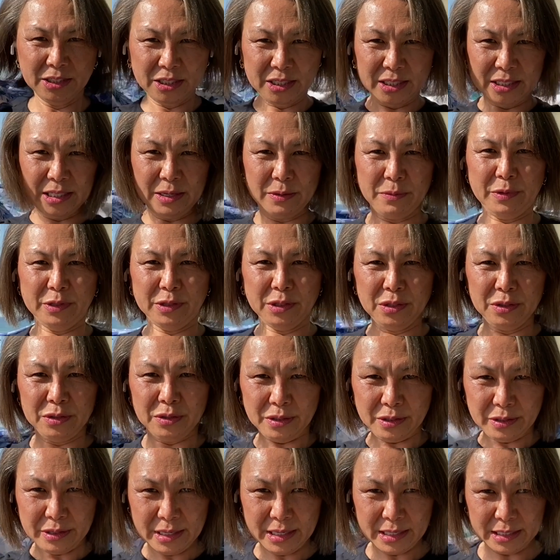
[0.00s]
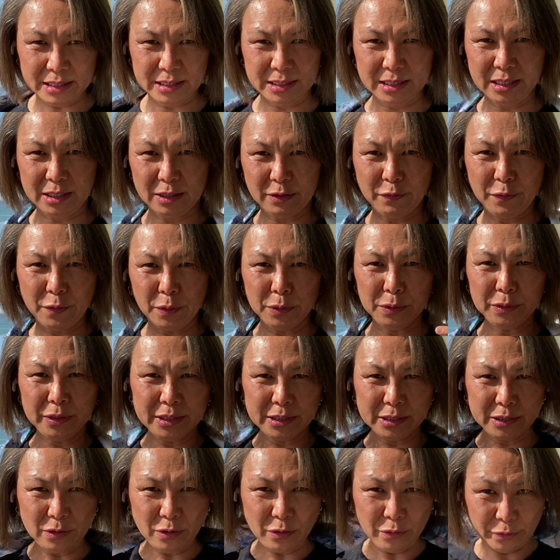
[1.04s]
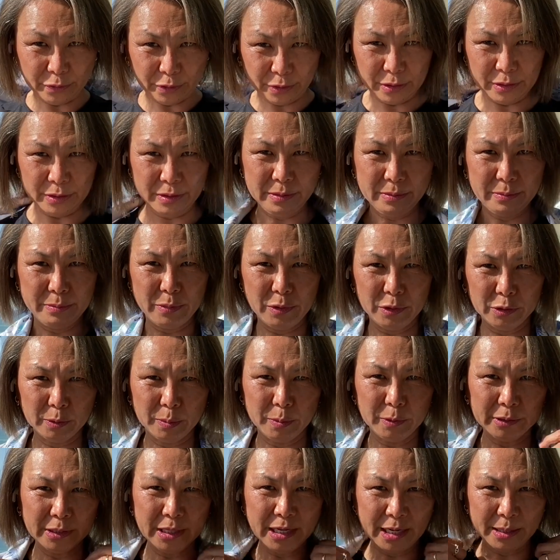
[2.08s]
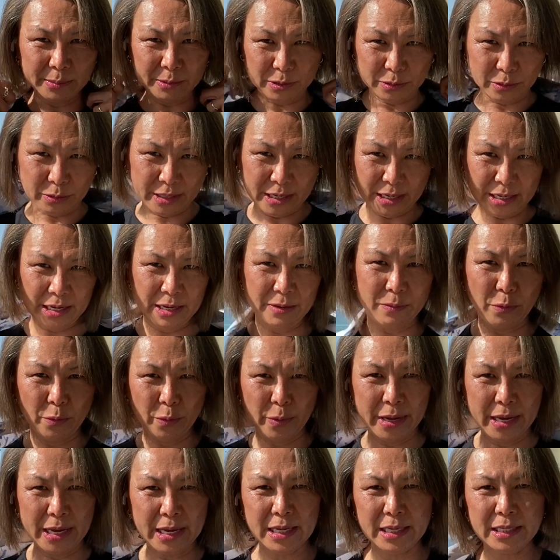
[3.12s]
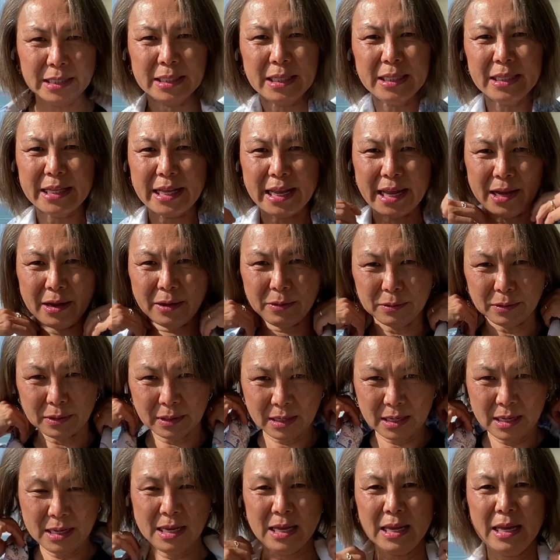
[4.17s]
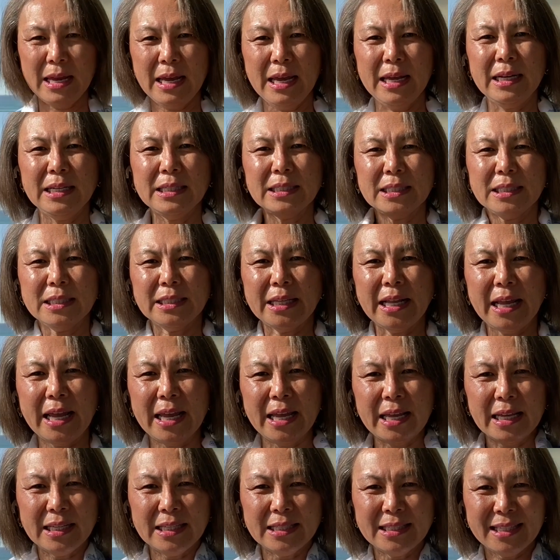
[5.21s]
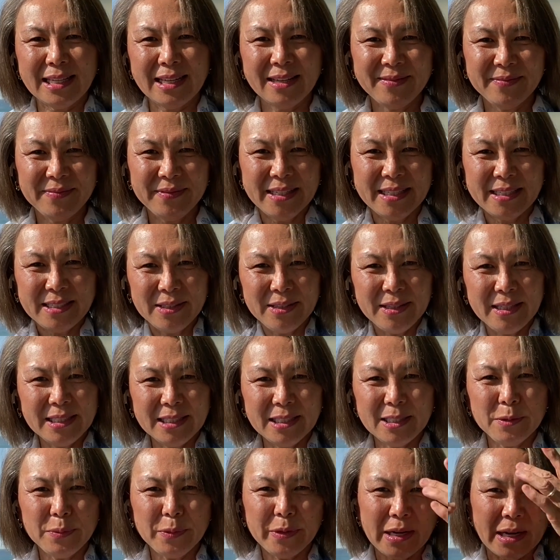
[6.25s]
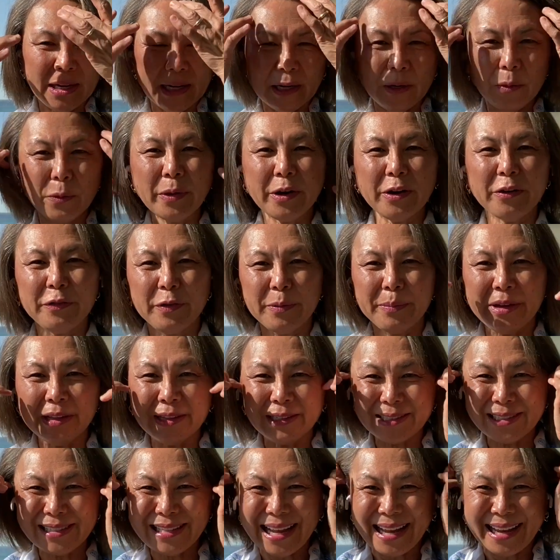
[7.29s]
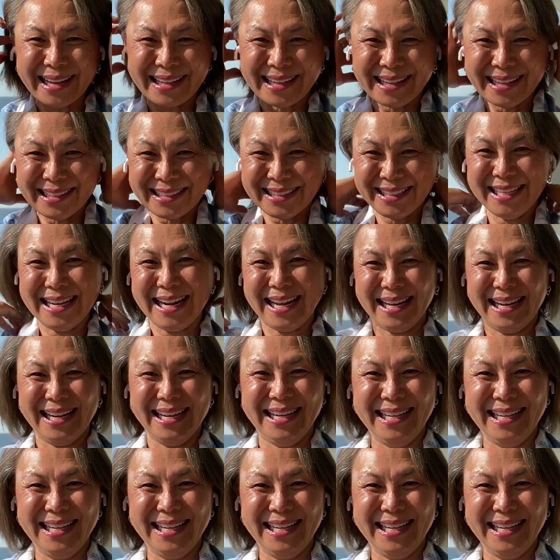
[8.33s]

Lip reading: she said, when you do this, just fold this over multiple times so that it weighs it down and it stays. So this is what I'm gonna wear for Mother's Day tonight.